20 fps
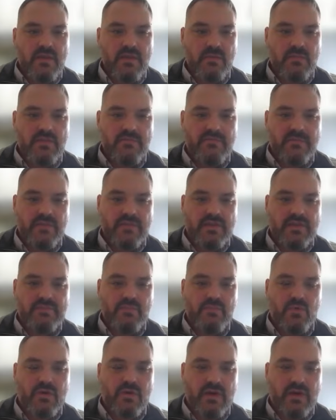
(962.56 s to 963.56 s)
I'm going to
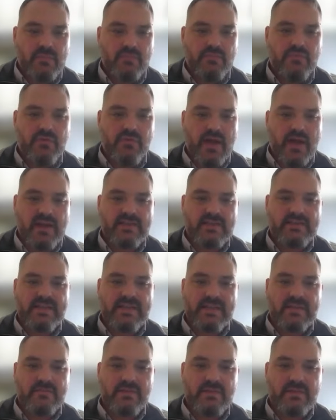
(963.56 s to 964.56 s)
focus more on product
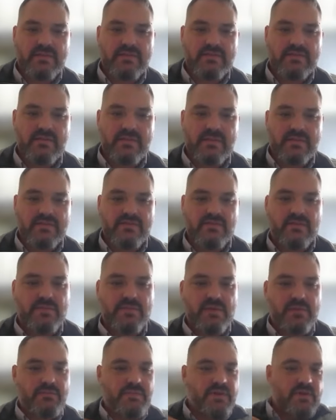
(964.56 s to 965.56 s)
sampling. So this would
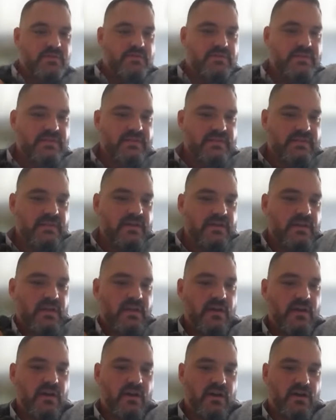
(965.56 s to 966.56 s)
be
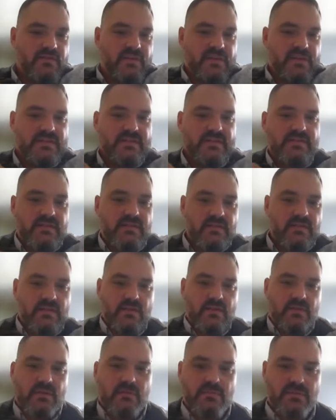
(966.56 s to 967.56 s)
post-harvest,
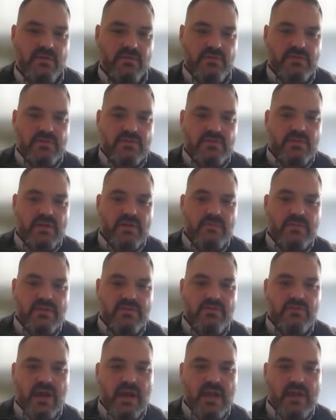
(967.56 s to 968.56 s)
the post-trim
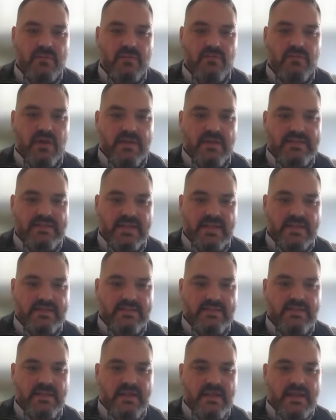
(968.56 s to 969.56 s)
and drying
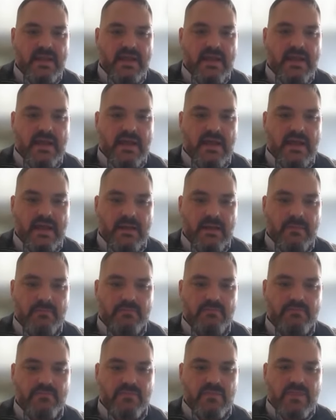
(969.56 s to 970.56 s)
process.
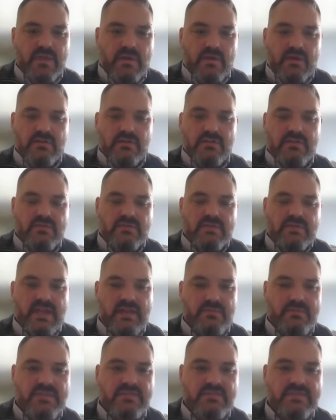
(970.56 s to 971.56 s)
There are two
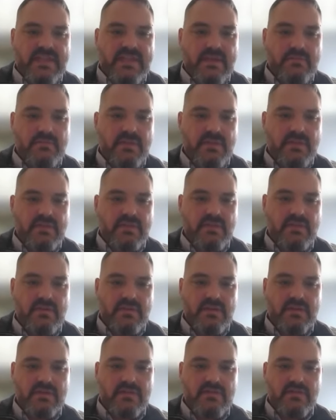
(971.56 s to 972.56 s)
types of sampling that
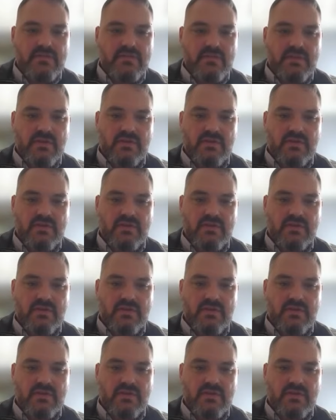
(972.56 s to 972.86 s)
you could do.